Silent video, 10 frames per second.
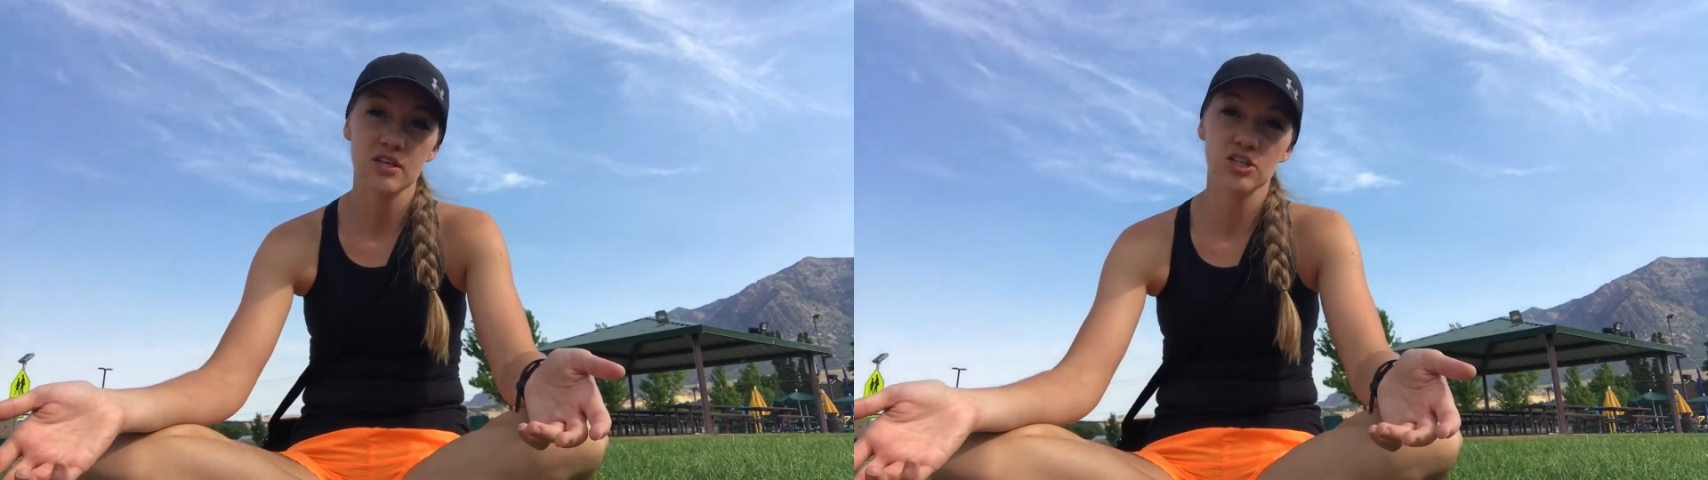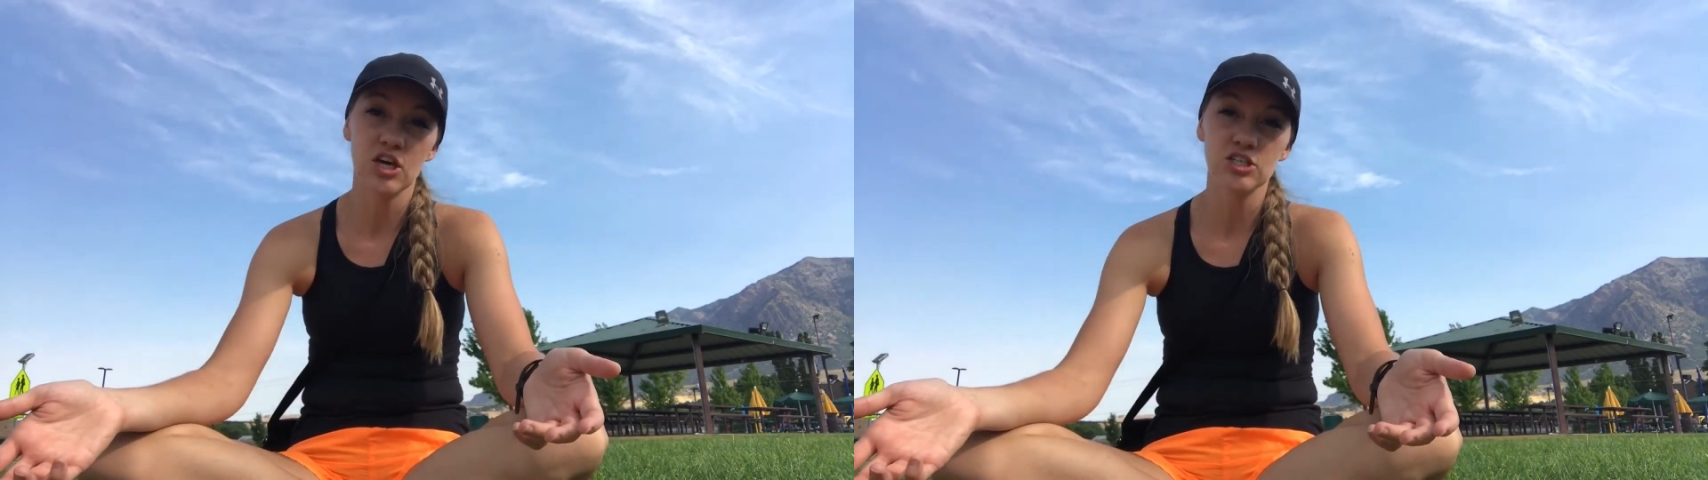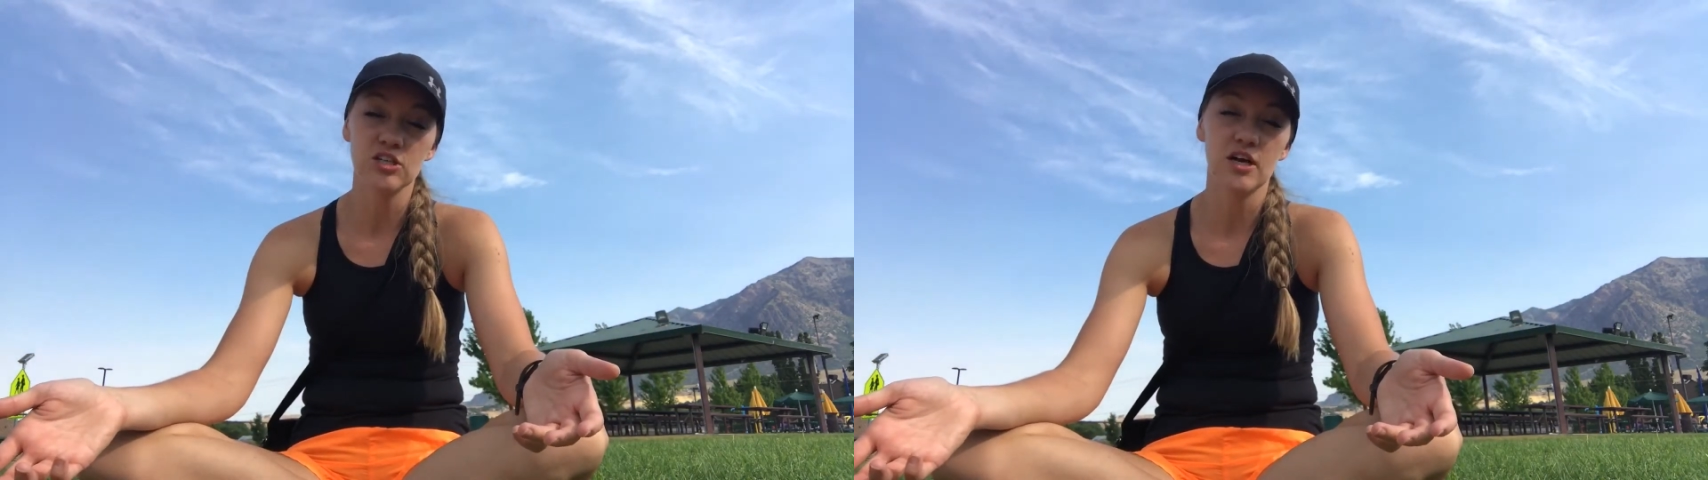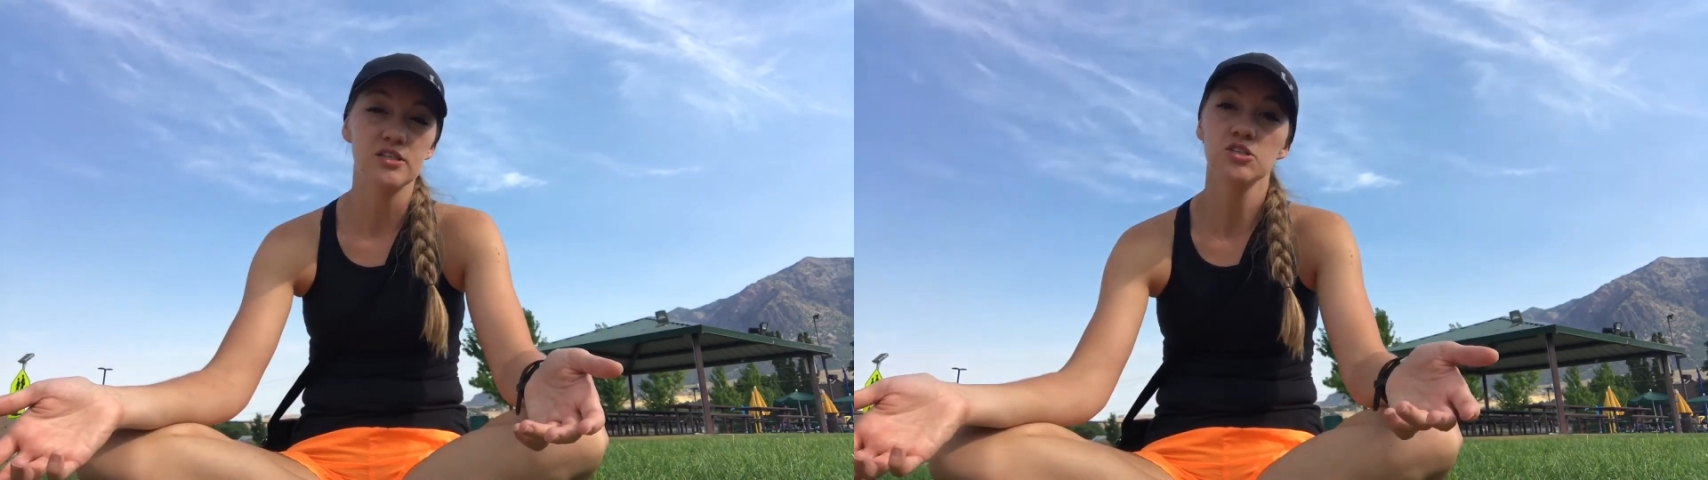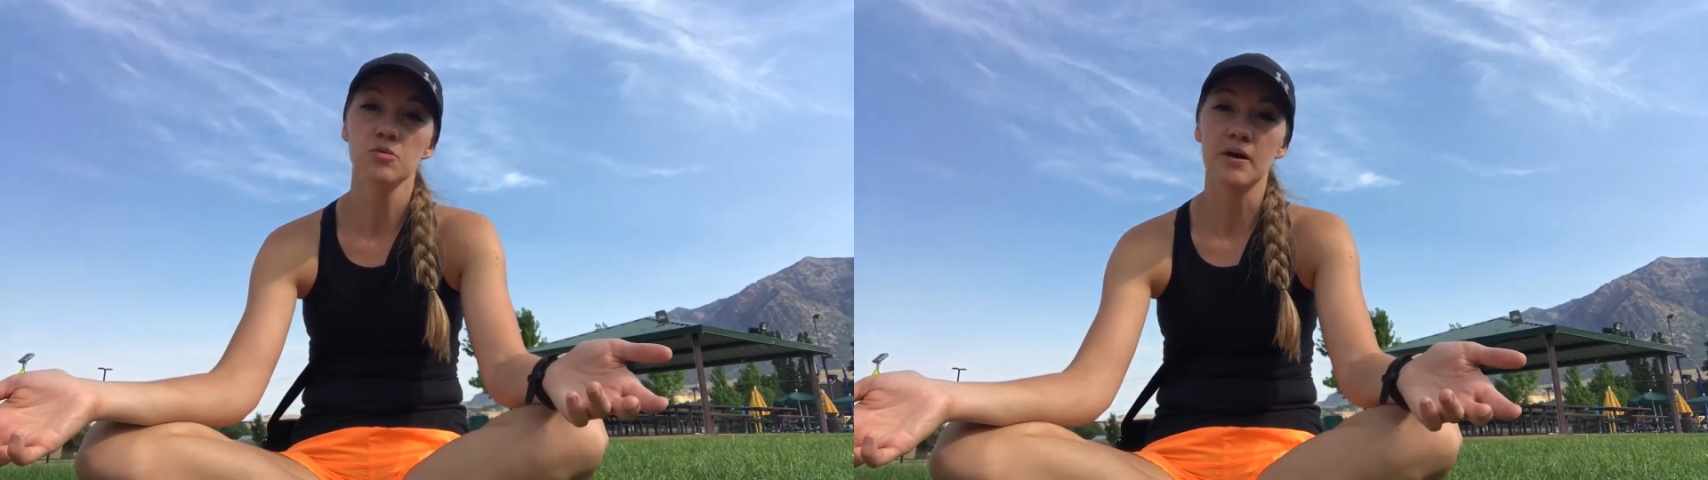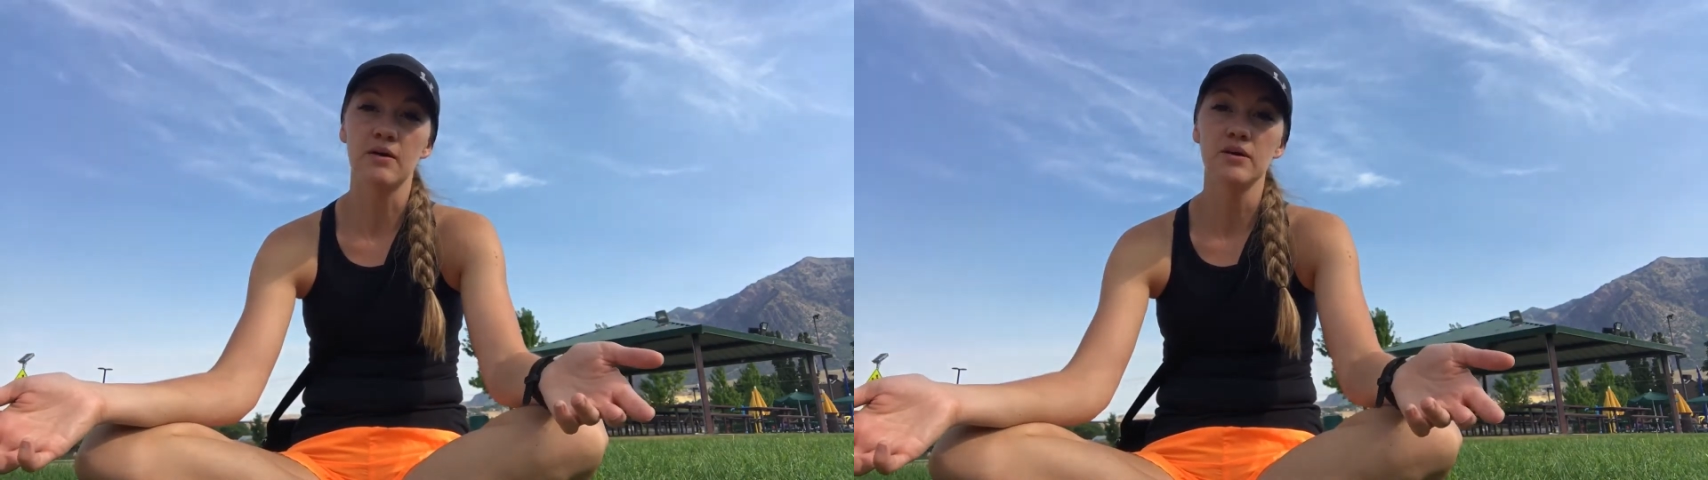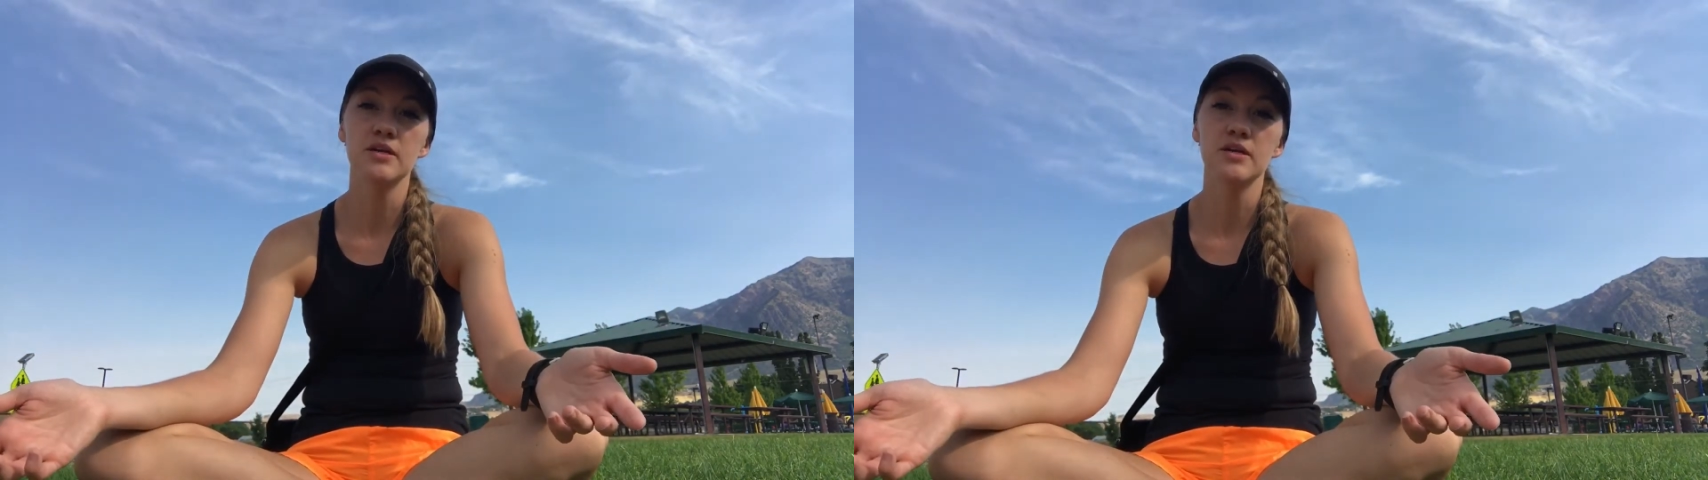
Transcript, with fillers: education classes are about.